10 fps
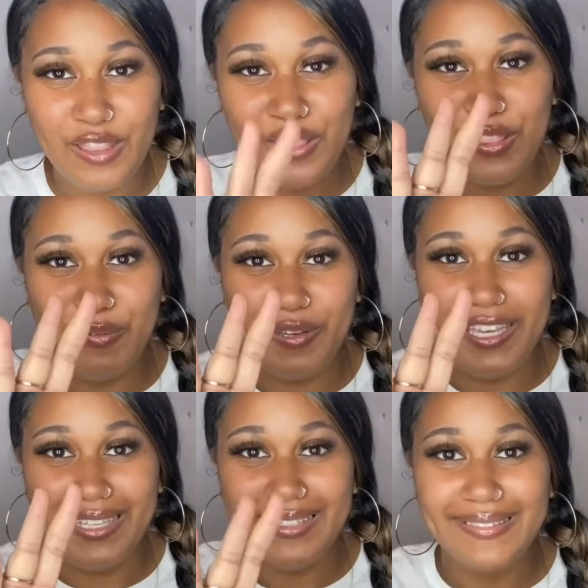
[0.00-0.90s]

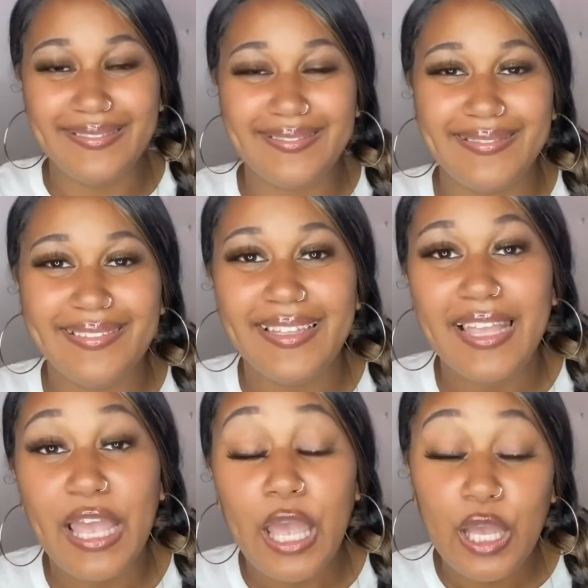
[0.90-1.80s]
Three.
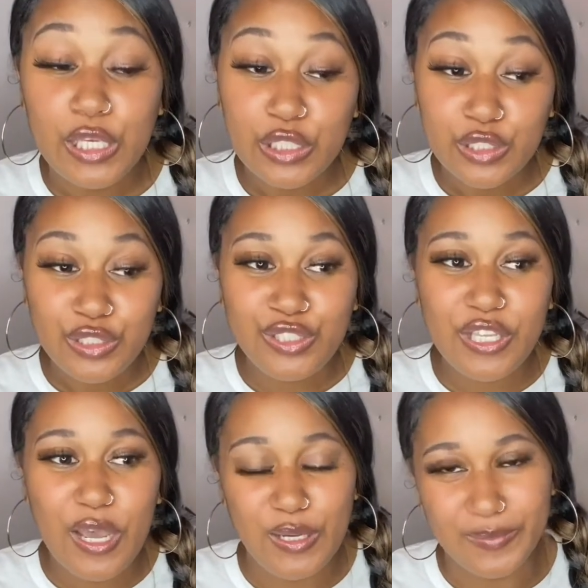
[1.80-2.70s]

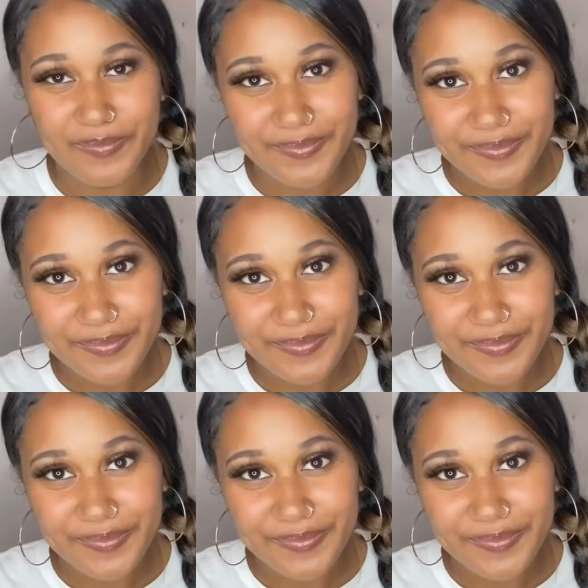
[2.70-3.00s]
So,